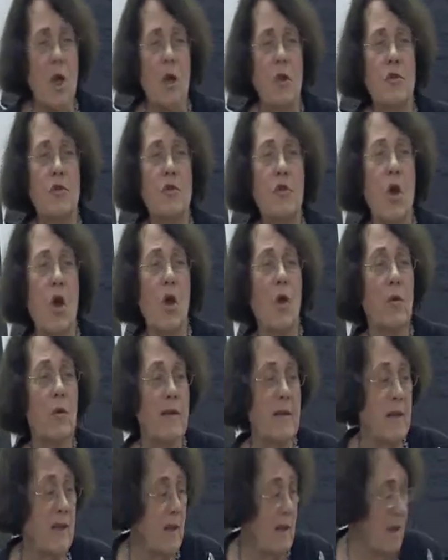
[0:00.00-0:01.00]
So
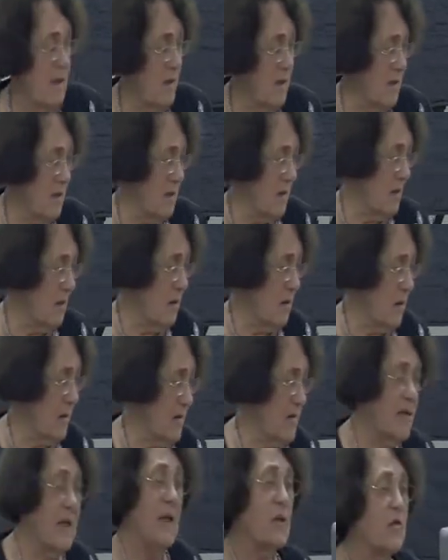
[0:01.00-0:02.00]
the
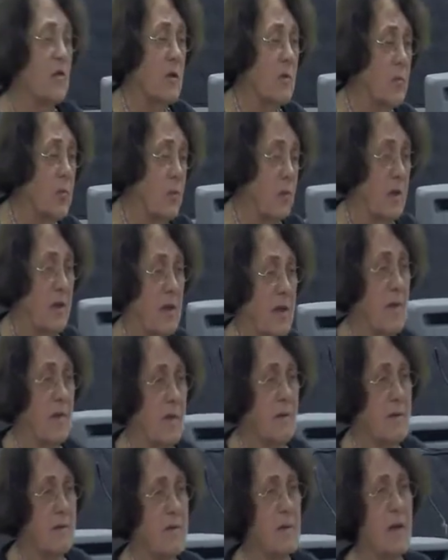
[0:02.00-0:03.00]
secret
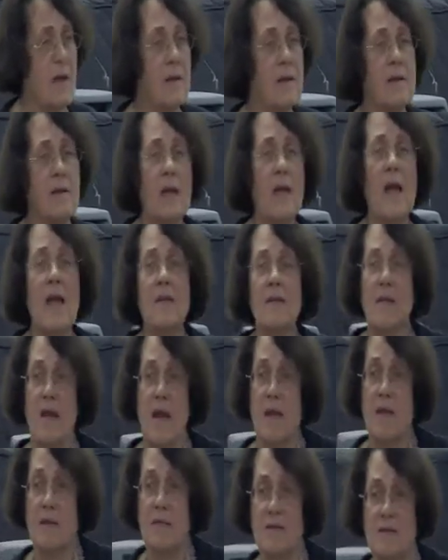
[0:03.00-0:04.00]
police and the
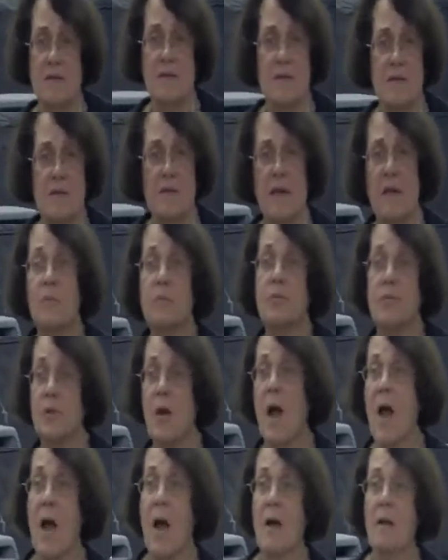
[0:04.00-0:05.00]
SS in
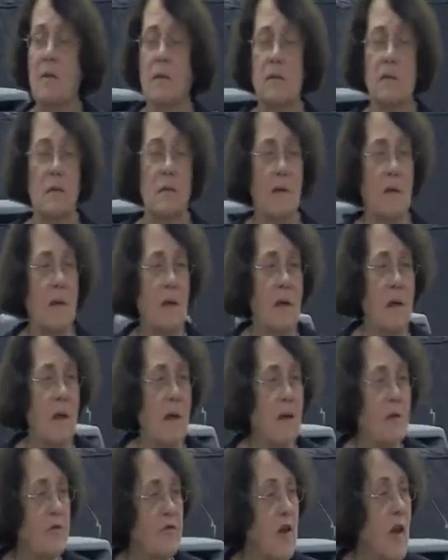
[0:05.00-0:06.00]
Prague
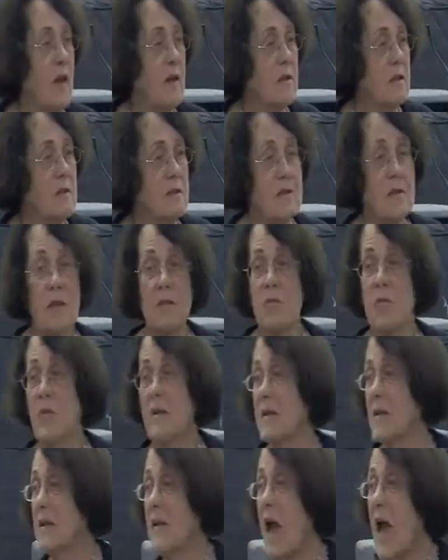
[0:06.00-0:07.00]
felt this
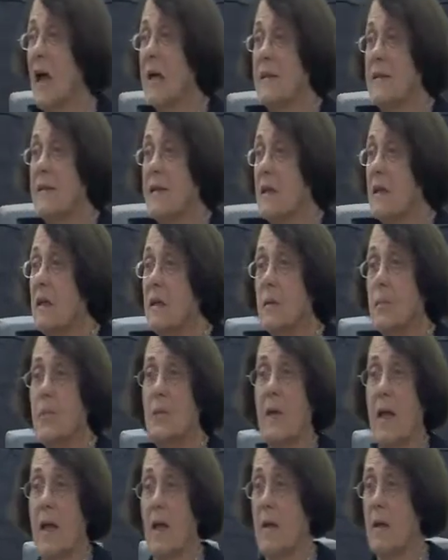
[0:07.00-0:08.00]
was an ideal
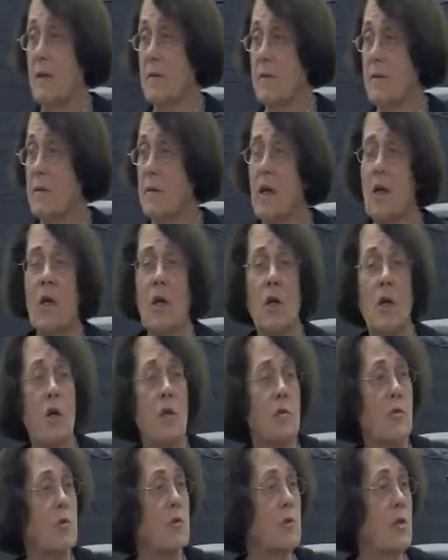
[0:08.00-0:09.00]
place
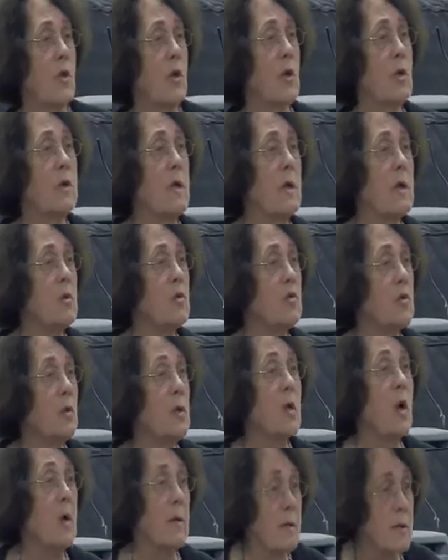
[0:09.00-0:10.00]
to turn into
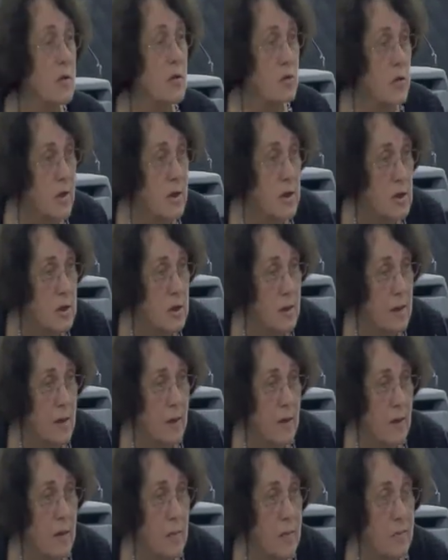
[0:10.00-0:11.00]
a concentration
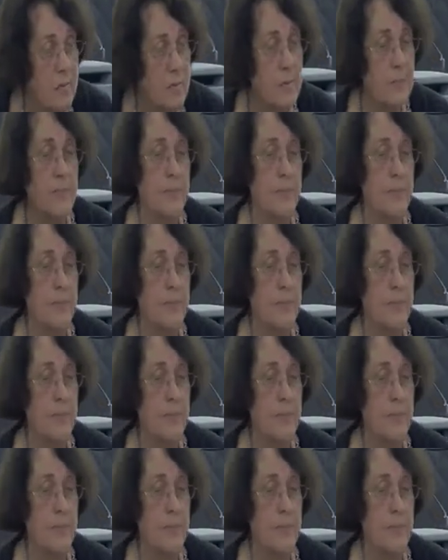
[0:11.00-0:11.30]
camp.